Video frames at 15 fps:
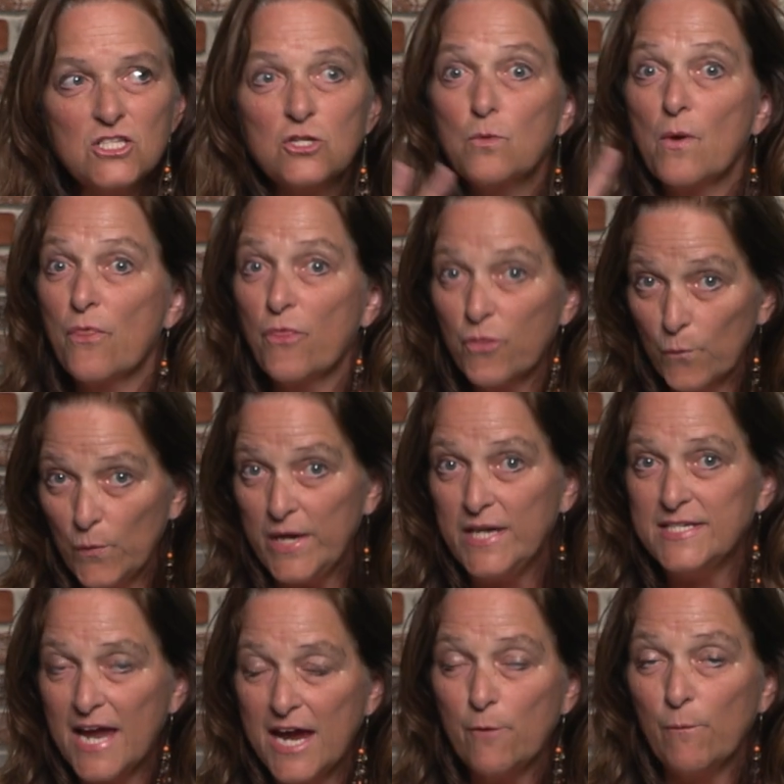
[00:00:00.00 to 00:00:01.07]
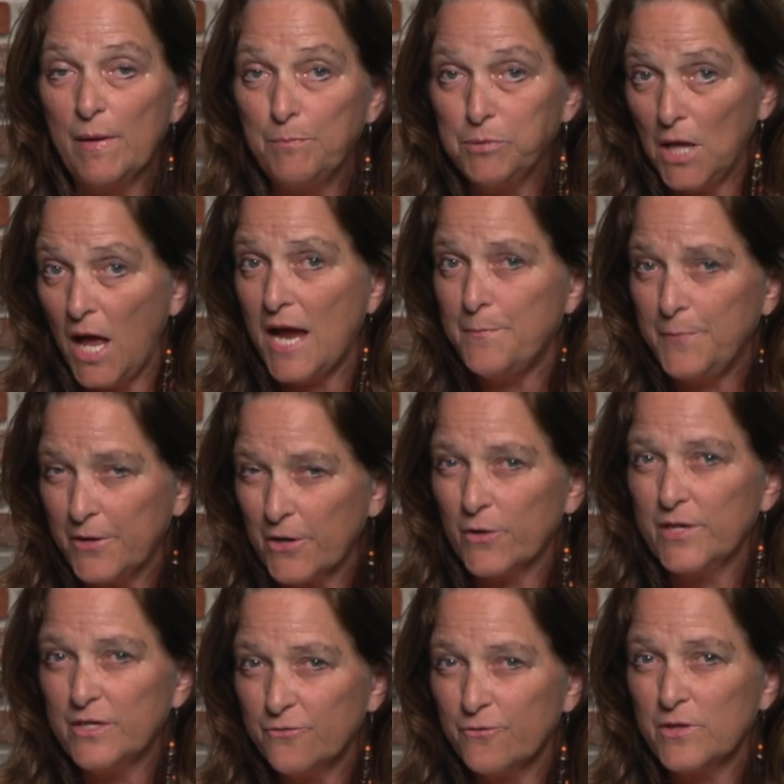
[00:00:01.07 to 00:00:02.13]
to a 3-day reply
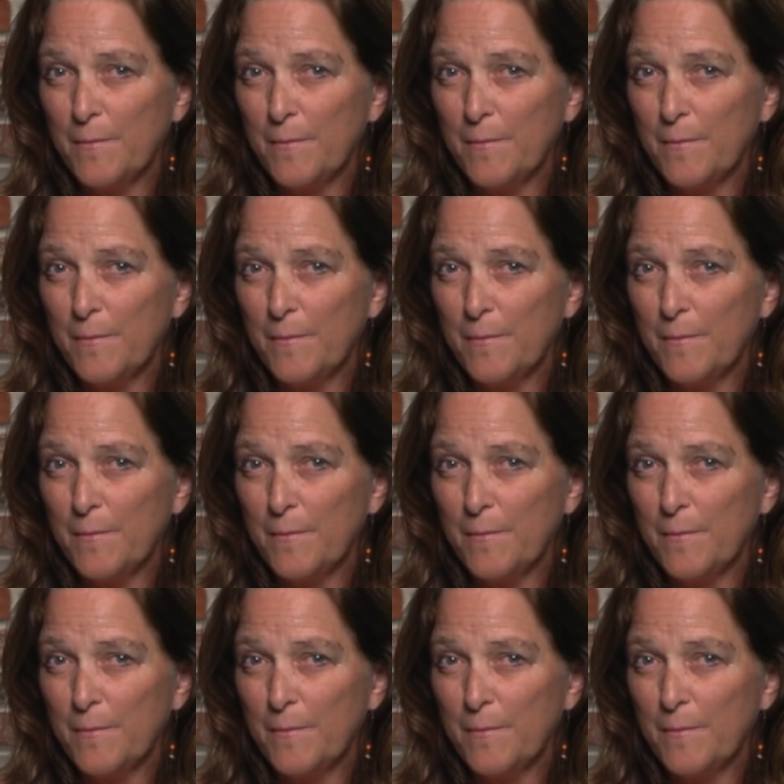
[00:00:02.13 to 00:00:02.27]
period for the